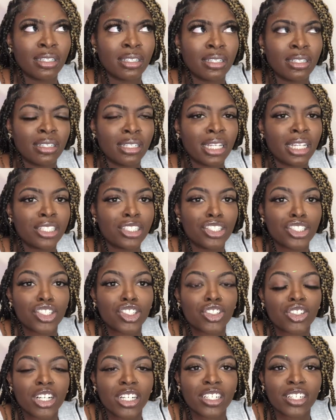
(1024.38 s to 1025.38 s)
they just
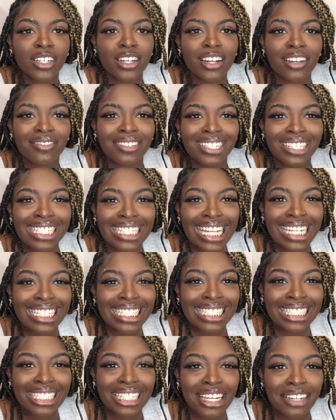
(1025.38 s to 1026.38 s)
shrugged it off, and they
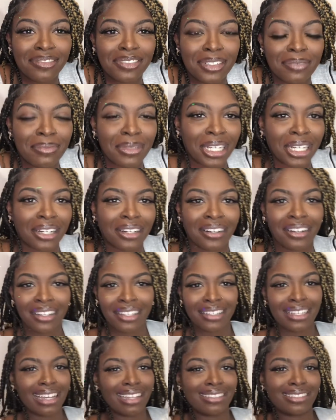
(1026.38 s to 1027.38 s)
just left him there.
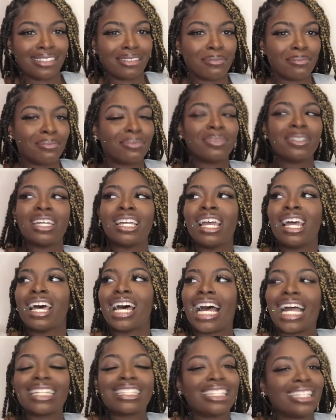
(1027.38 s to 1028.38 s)

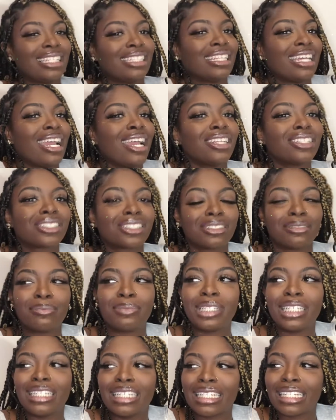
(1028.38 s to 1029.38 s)
I think that should
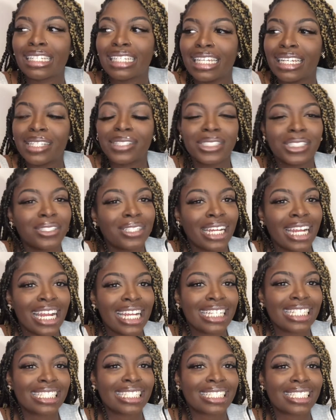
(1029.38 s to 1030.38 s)
be illegal. You
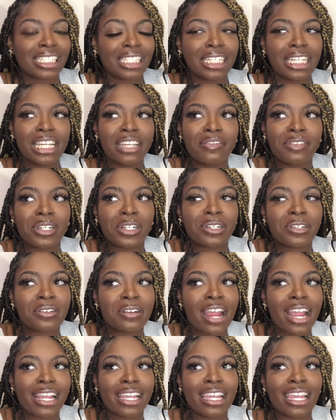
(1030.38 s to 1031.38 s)
can't just leave a
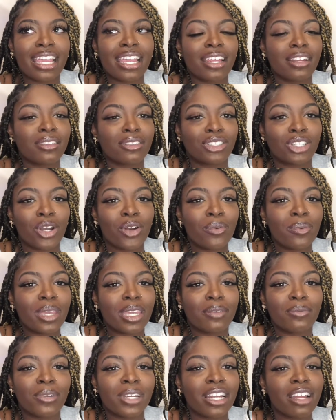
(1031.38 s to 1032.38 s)
crackhead, dope,
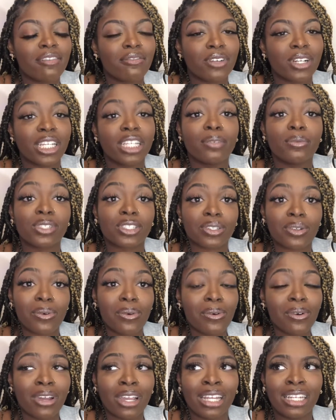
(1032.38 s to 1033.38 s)
whatever he was
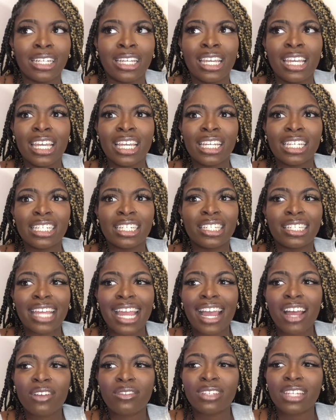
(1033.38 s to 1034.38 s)
on,
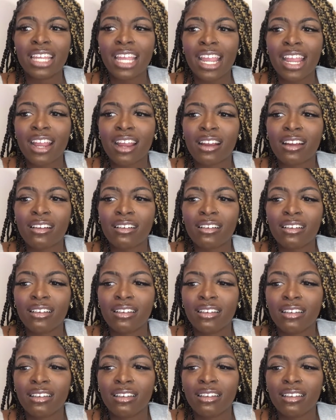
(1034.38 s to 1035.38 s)
down there.
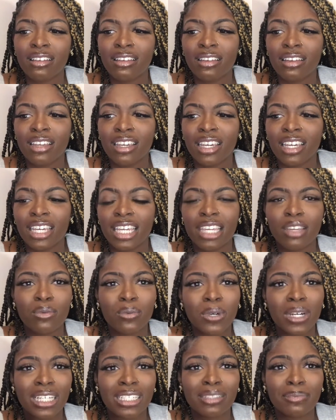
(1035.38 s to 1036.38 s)
He
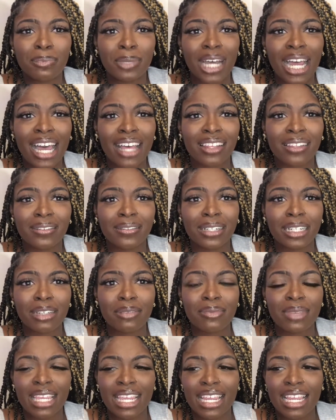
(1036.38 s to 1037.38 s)
was bothering
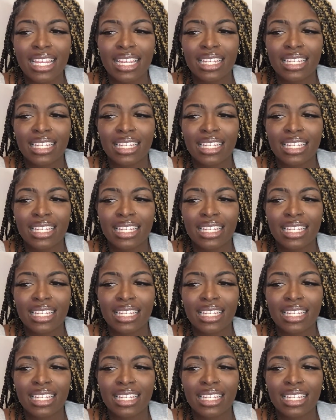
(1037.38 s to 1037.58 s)
me.